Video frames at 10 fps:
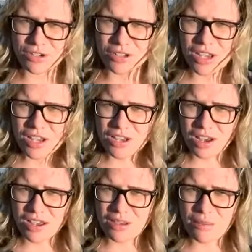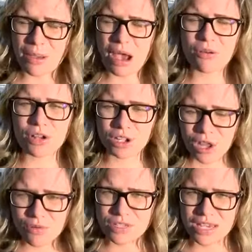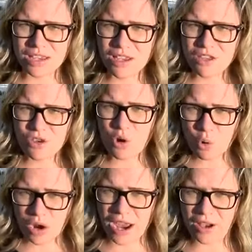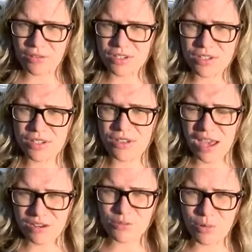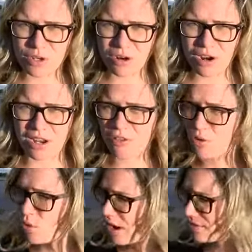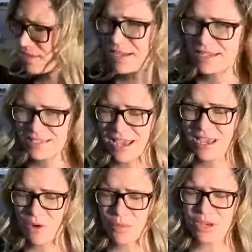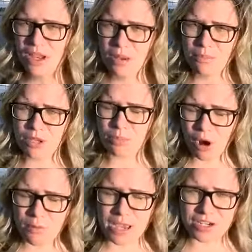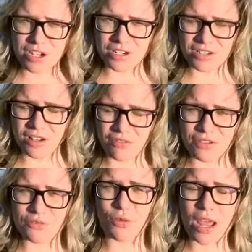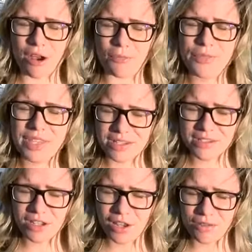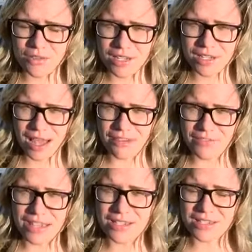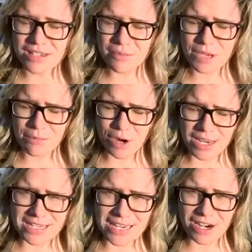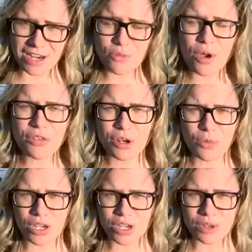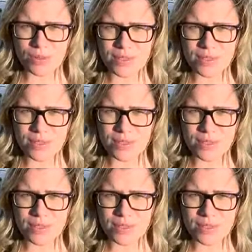cleaning methods as well. He told me right now uh, there are no conversations between county commissioners uh, about closing the courthouse. So that is what we know right now. The courthouse is going to stay open, but the